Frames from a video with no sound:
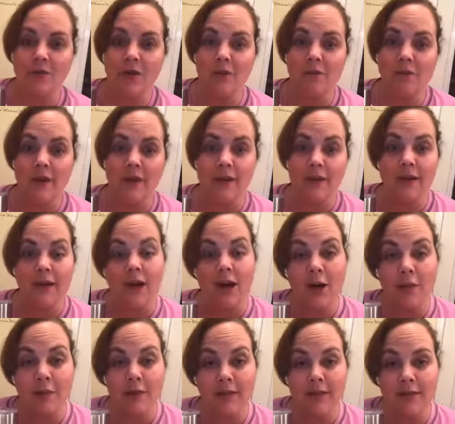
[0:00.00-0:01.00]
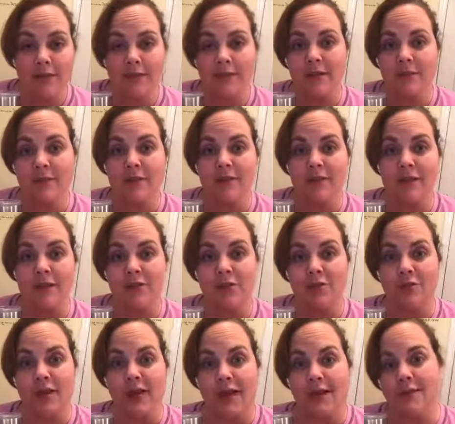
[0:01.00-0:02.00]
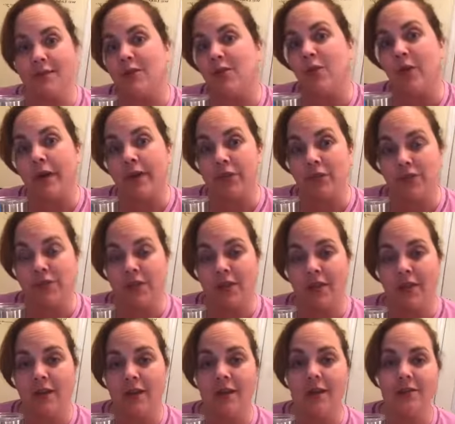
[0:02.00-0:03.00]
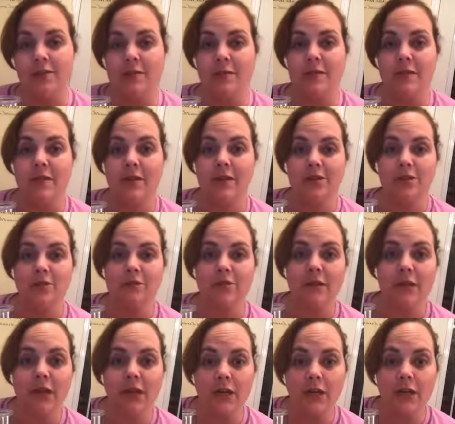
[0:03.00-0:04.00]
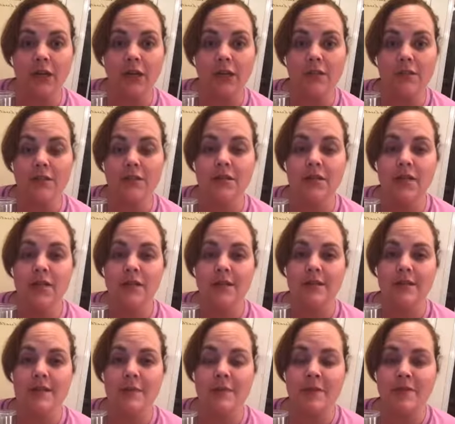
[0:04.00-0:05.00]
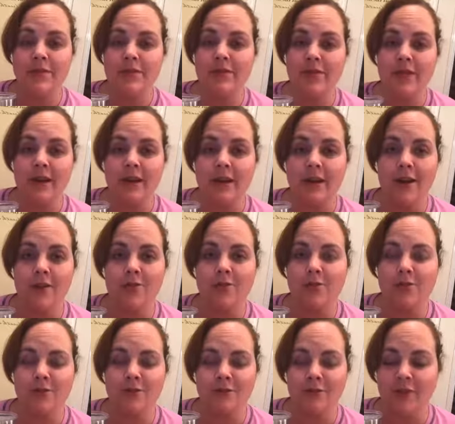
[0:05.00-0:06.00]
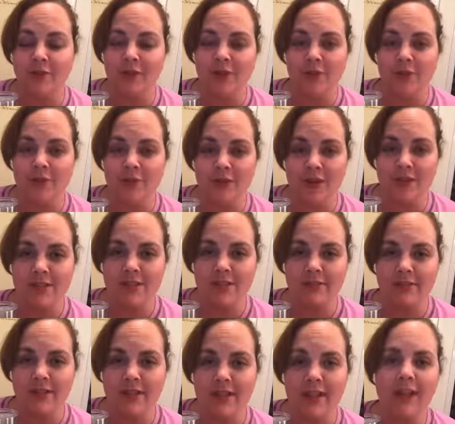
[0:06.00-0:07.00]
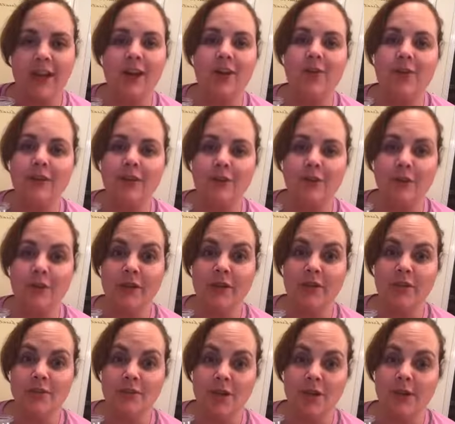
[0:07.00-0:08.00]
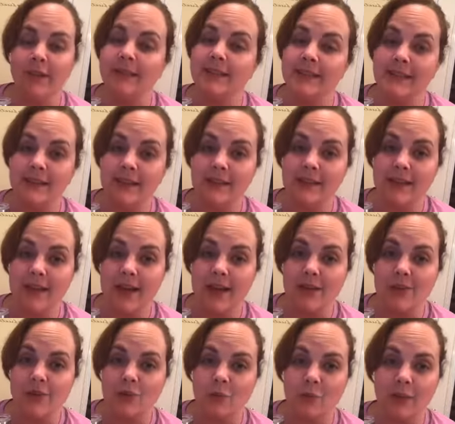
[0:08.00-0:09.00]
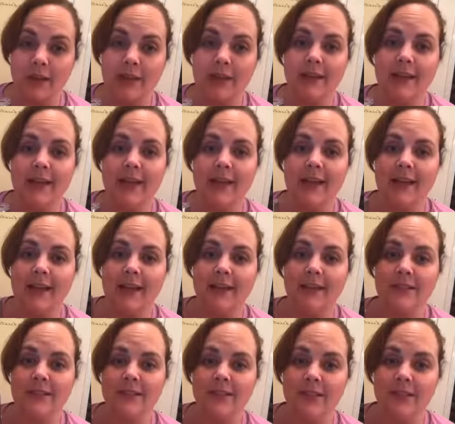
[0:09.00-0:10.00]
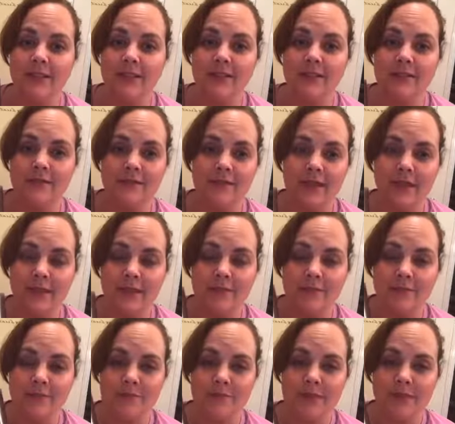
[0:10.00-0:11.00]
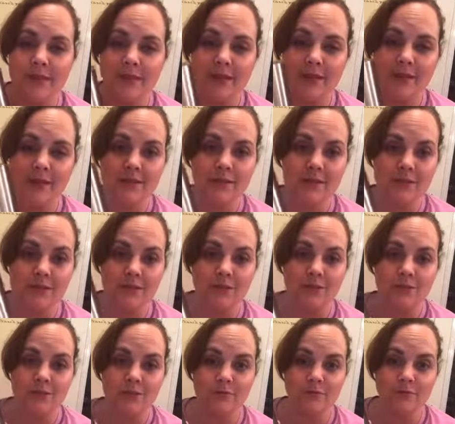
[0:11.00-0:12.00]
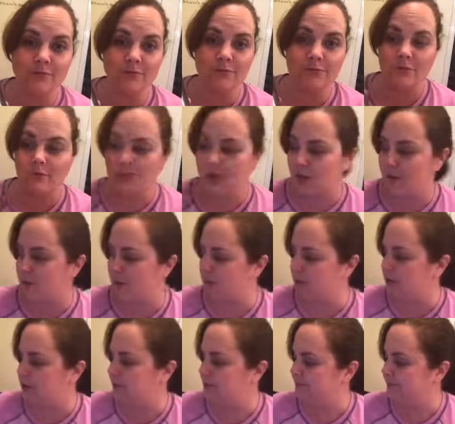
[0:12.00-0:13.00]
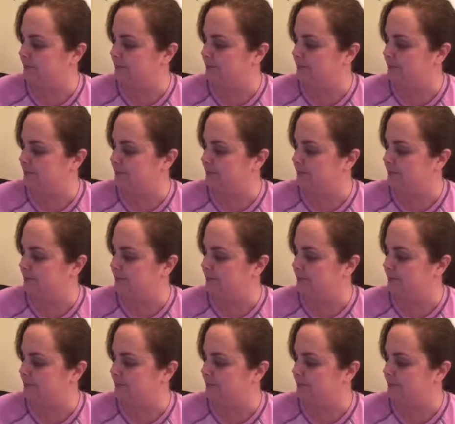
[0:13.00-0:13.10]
make a comment, something that you ask a question, something that you've learned, something so that I know that you went through and watched the video, and you'll win a drawing Sunday night to win a stainless steel cup holder